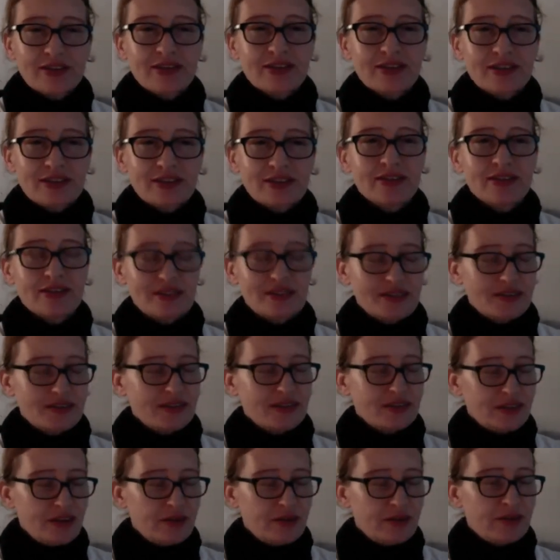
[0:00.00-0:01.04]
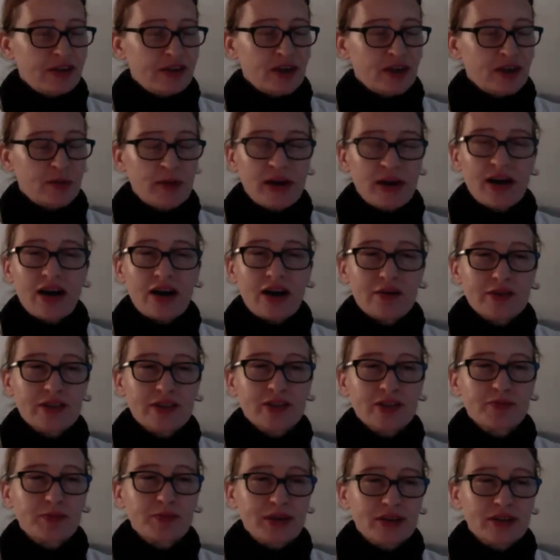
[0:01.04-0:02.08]
And you think about how
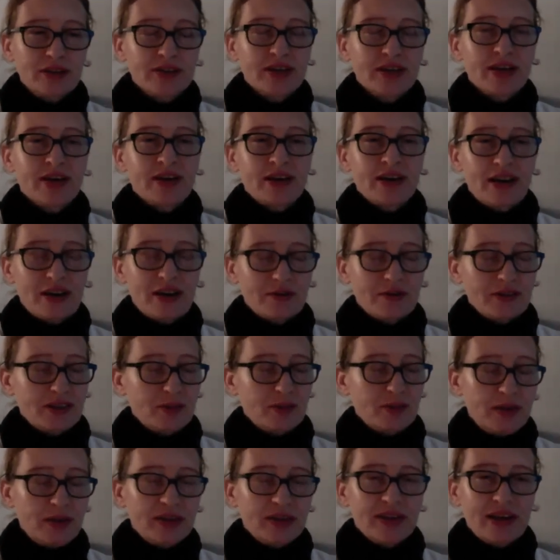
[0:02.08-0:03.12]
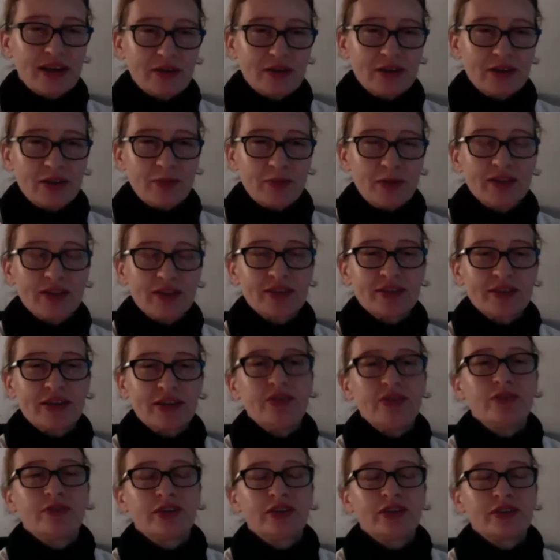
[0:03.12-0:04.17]
it's spelled until
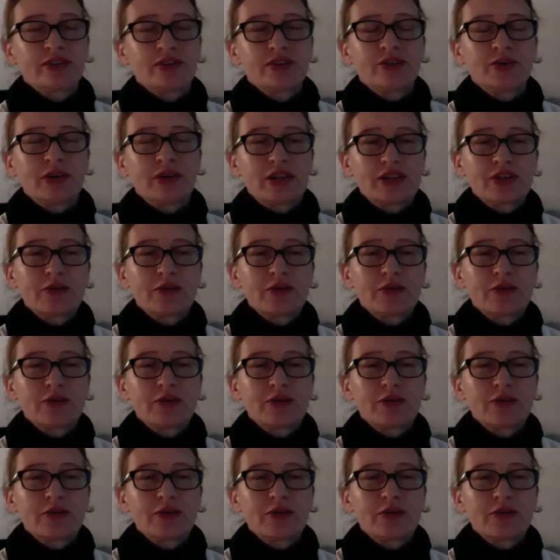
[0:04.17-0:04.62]
you get to it.